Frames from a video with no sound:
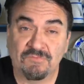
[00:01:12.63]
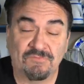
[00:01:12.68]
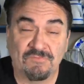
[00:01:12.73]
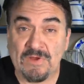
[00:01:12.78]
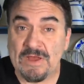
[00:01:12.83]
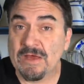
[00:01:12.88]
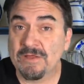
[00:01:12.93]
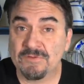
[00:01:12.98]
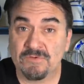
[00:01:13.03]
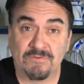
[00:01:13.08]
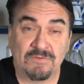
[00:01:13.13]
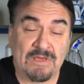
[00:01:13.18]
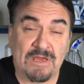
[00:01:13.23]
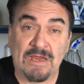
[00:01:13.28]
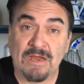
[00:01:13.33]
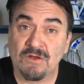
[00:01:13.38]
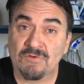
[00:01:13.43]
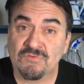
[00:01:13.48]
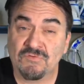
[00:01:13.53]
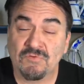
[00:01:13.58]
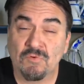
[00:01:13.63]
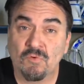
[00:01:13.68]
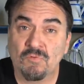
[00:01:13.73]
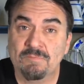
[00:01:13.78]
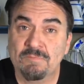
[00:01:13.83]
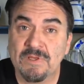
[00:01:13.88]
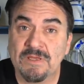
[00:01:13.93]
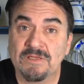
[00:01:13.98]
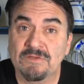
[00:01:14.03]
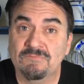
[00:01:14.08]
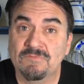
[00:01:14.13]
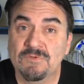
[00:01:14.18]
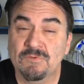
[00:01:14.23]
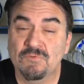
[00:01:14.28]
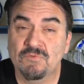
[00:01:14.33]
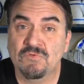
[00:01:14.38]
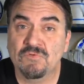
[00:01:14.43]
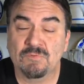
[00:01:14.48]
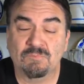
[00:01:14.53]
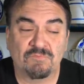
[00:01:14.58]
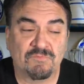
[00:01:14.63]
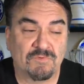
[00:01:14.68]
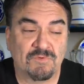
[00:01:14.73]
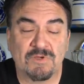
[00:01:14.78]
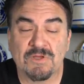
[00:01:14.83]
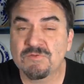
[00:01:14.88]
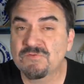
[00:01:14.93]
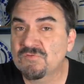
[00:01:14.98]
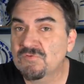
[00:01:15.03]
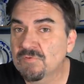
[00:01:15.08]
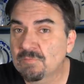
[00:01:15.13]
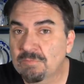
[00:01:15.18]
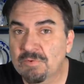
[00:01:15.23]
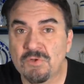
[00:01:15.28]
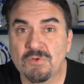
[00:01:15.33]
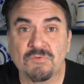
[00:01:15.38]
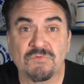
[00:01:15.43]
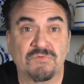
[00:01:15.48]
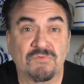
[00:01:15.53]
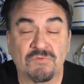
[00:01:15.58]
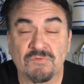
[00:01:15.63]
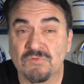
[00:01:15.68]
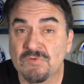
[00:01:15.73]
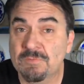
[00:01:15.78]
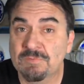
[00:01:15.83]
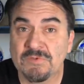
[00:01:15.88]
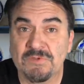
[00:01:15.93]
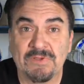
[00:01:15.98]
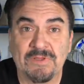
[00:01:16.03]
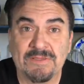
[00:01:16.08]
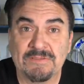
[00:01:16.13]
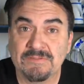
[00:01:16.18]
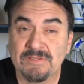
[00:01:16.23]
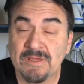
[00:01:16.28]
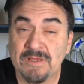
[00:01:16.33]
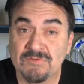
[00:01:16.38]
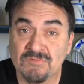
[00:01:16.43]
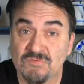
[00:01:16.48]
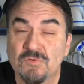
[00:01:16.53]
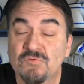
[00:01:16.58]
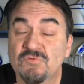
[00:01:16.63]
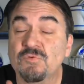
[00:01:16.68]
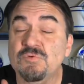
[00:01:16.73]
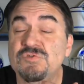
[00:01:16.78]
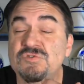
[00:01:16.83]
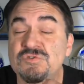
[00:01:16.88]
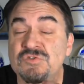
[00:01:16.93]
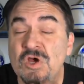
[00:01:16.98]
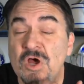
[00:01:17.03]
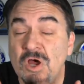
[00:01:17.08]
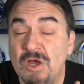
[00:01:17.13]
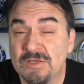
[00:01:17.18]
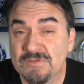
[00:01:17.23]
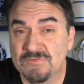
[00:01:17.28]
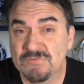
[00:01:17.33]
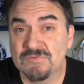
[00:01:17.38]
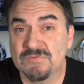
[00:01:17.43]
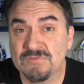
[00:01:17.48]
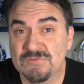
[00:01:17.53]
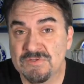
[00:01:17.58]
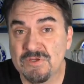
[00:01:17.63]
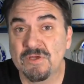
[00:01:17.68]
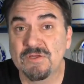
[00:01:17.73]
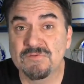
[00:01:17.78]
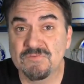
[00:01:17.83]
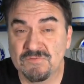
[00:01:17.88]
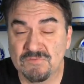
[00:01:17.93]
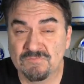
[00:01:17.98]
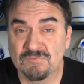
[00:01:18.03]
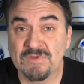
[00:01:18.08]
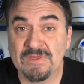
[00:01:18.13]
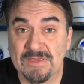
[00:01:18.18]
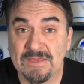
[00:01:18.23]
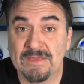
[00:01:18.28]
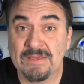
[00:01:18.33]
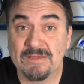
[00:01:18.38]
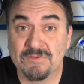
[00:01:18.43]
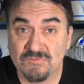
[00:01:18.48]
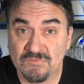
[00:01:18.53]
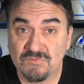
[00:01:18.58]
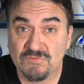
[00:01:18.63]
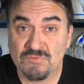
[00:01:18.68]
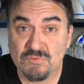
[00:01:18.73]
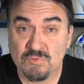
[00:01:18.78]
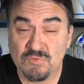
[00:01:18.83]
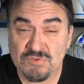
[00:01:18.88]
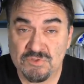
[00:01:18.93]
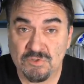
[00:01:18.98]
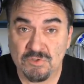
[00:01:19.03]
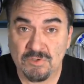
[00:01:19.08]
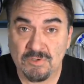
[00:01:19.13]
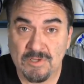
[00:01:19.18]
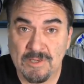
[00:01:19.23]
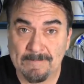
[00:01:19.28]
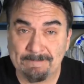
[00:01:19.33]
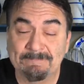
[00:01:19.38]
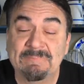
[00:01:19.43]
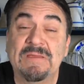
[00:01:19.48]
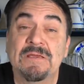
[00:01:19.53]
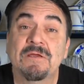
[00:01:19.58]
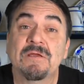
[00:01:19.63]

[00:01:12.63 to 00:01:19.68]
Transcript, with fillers: The father of the household may have used them for nuts or bolts or something like that. So tons and tons of cans do turn up.